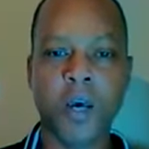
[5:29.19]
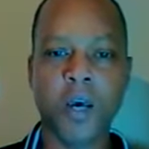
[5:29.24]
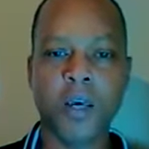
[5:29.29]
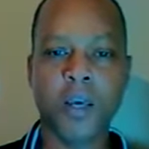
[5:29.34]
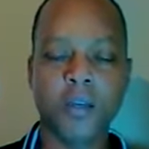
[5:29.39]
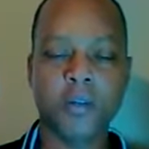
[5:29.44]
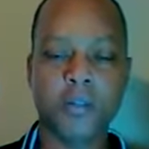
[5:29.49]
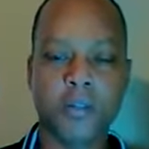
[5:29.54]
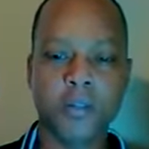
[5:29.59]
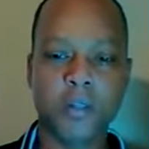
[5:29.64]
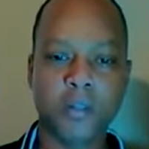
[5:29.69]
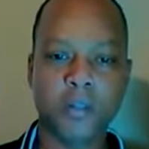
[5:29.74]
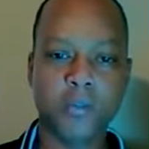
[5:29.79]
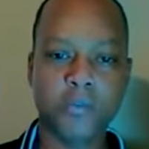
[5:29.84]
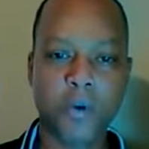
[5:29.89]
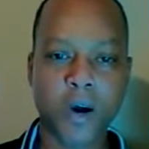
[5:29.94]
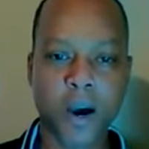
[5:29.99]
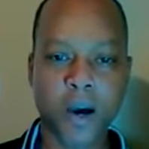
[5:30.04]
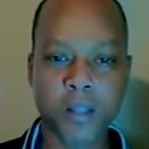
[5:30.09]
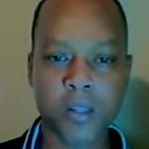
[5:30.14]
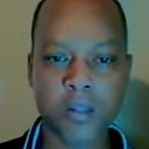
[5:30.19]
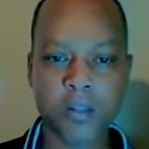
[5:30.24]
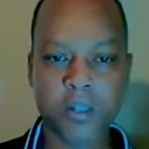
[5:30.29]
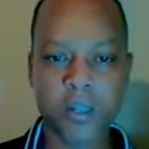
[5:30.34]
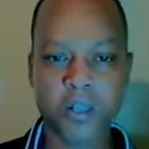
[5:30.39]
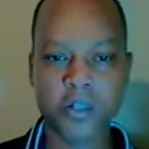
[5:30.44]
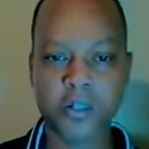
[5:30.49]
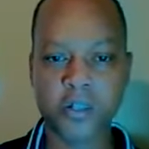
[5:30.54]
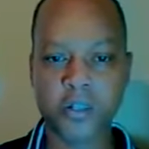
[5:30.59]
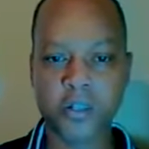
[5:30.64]
It's these
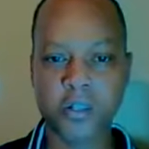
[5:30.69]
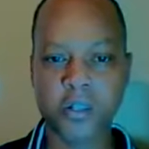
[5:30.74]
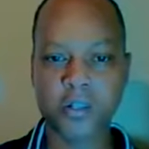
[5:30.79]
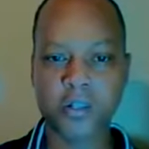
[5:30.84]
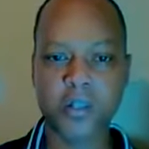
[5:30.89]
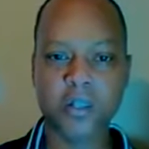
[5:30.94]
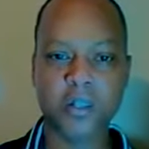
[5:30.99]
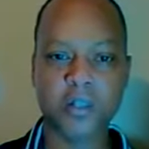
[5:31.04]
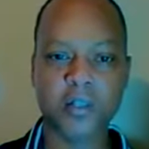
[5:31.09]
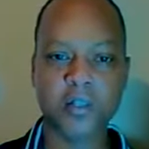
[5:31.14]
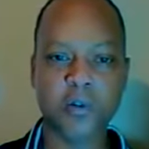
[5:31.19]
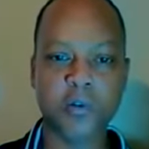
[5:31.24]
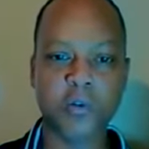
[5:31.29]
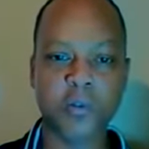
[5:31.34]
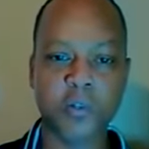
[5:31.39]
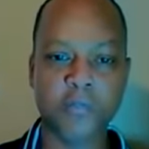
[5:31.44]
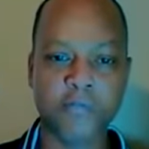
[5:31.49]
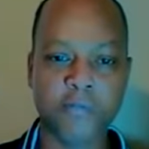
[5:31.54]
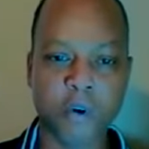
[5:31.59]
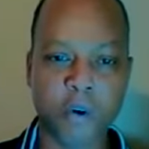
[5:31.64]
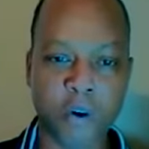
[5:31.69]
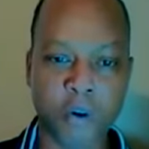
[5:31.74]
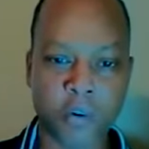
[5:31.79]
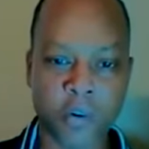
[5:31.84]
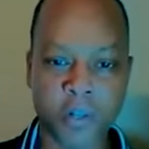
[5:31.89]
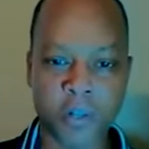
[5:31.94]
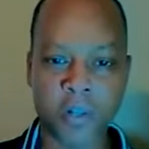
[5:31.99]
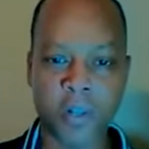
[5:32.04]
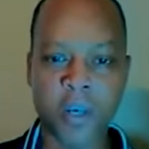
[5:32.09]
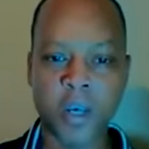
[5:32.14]
politicians. It's these
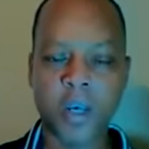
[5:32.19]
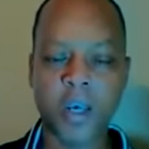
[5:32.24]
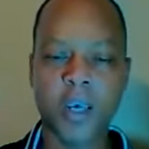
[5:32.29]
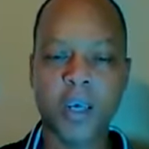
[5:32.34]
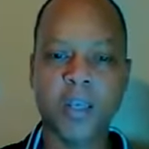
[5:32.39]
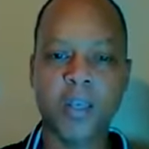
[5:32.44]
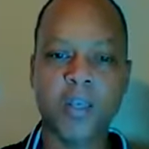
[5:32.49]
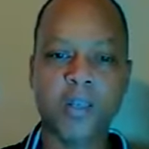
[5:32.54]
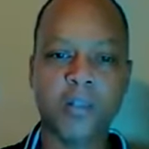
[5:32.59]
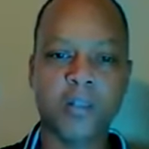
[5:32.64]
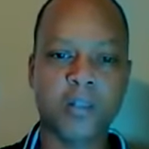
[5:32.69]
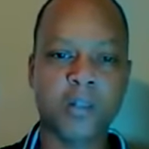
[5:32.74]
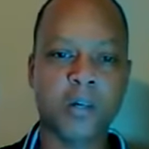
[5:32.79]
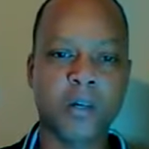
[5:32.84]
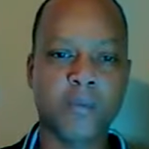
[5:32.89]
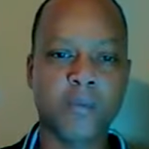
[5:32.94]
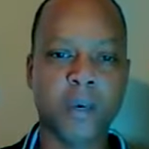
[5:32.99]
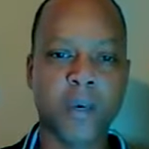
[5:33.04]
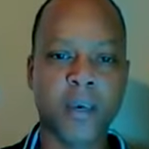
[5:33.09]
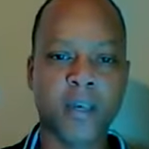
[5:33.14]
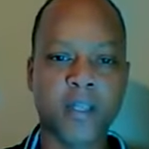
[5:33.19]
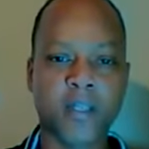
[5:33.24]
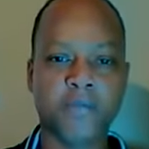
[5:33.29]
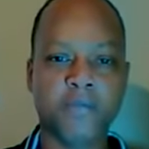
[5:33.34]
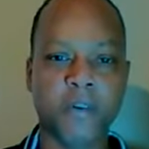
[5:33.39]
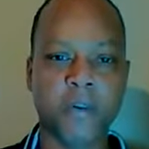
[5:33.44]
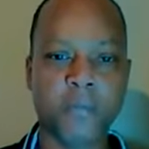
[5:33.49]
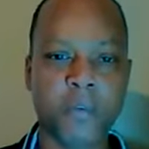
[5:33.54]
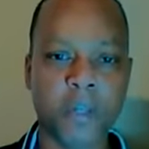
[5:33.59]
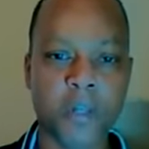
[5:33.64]
Luciferian and these dumbass
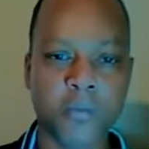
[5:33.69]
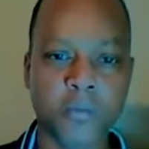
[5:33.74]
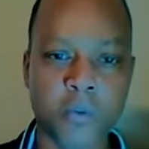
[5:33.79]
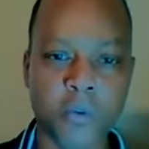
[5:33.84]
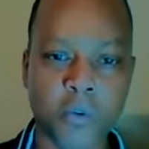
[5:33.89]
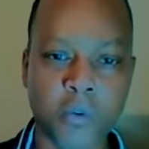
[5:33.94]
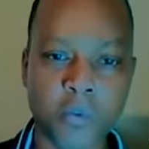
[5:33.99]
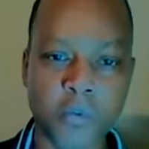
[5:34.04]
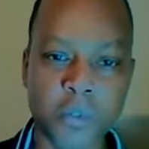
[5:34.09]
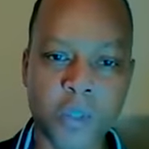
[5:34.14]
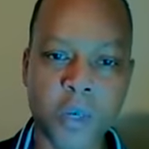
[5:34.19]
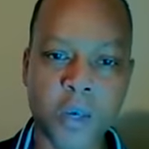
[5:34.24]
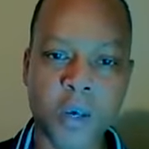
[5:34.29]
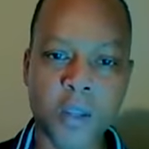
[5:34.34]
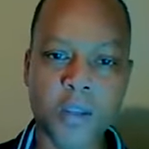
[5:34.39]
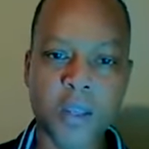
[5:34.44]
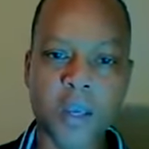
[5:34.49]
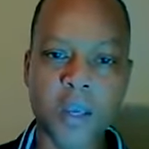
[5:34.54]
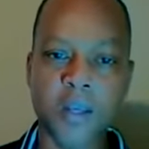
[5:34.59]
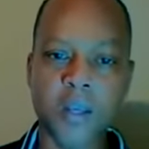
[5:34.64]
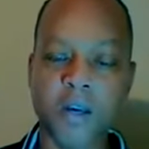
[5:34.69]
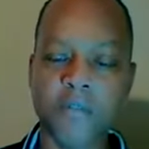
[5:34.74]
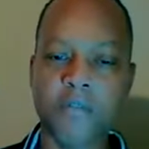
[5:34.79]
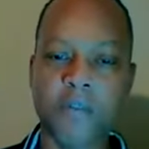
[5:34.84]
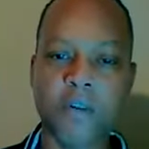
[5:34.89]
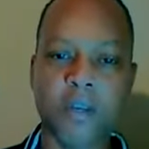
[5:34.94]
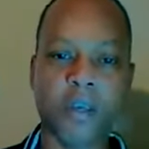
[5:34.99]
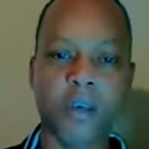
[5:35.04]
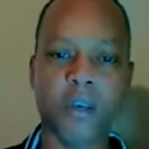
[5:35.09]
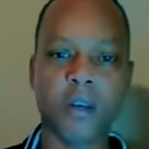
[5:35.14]
feminine groups that
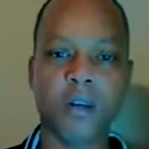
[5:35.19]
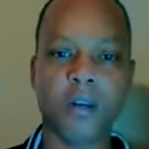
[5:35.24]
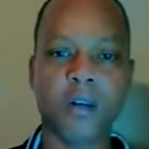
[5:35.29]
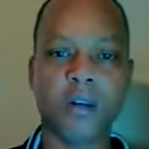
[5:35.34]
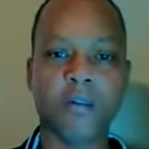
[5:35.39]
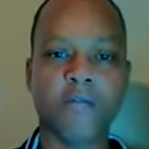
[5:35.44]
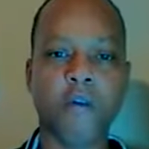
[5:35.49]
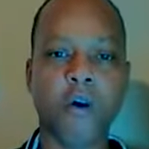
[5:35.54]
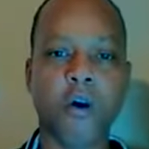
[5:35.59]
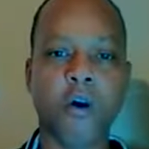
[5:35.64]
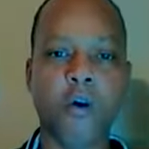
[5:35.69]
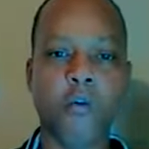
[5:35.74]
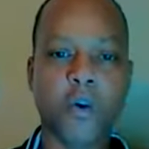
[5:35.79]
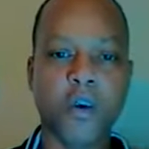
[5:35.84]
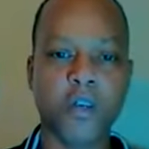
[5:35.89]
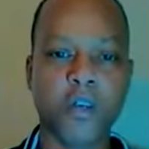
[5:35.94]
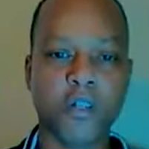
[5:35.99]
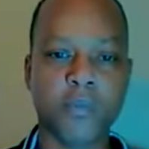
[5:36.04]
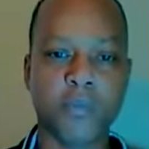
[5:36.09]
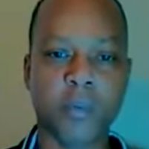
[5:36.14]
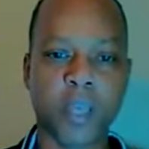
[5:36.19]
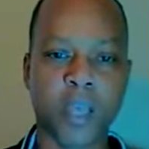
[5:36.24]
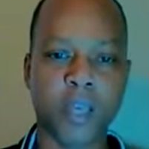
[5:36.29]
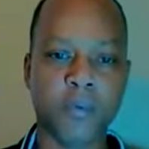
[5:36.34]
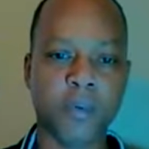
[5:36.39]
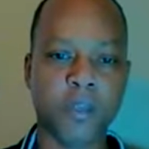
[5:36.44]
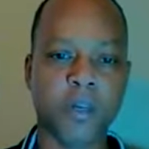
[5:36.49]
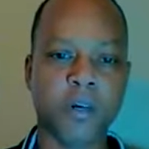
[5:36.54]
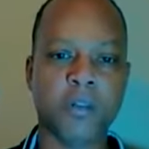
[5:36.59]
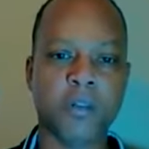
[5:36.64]
never get enough, always
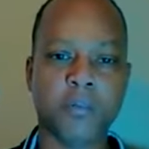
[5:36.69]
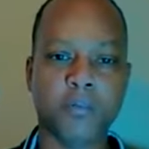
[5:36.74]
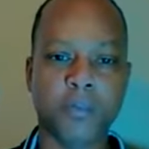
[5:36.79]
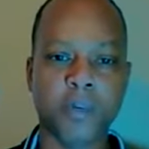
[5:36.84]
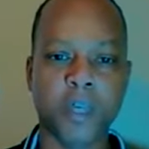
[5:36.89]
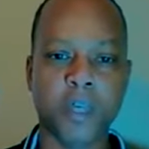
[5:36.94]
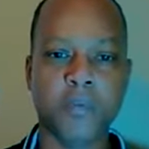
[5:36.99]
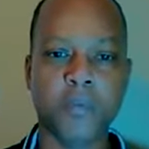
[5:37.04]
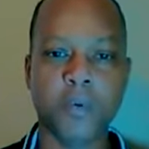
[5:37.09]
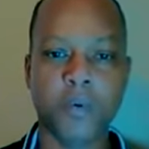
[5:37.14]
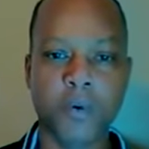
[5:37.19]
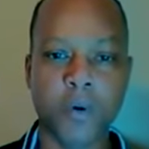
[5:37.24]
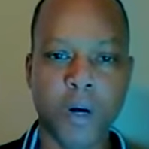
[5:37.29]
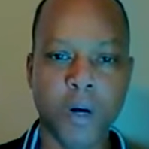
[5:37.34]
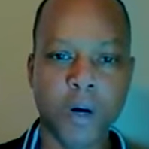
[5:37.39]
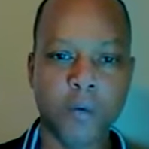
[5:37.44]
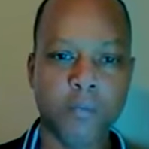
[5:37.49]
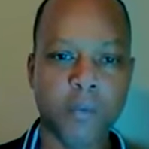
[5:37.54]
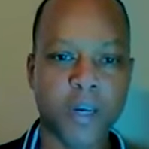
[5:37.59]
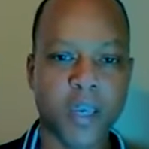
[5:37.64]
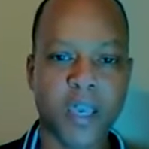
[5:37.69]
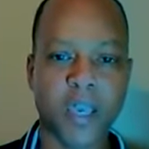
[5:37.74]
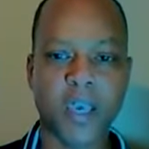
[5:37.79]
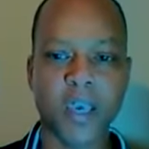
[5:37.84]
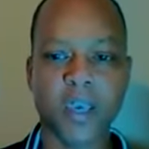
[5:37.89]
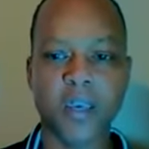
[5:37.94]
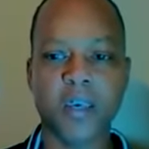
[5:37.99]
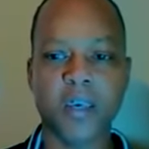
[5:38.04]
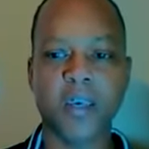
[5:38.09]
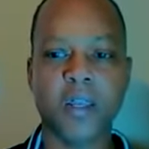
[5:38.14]
blaming other people, but
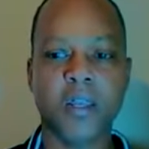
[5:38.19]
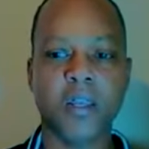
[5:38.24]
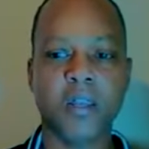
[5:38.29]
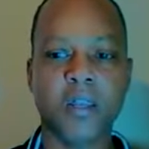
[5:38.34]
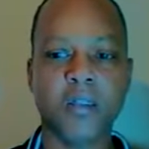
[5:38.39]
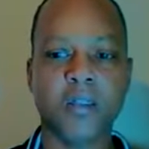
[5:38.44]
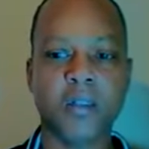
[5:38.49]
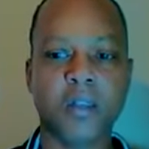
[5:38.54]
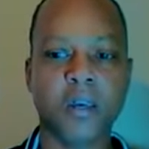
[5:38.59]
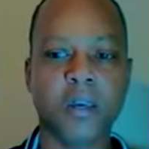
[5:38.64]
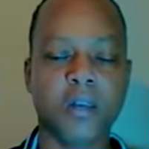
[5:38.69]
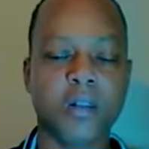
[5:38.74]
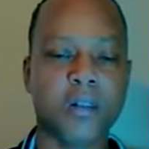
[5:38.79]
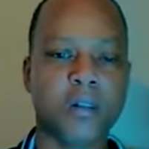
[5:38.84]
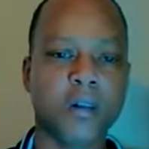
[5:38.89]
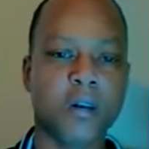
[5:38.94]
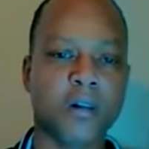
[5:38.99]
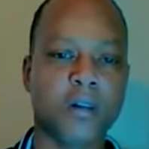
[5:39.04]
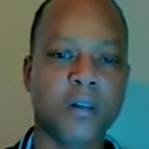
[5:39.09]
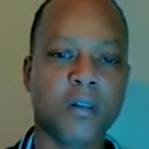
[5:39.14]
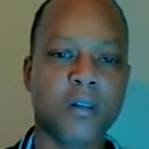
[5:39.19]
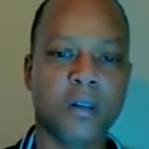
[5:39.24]
can't get anything done.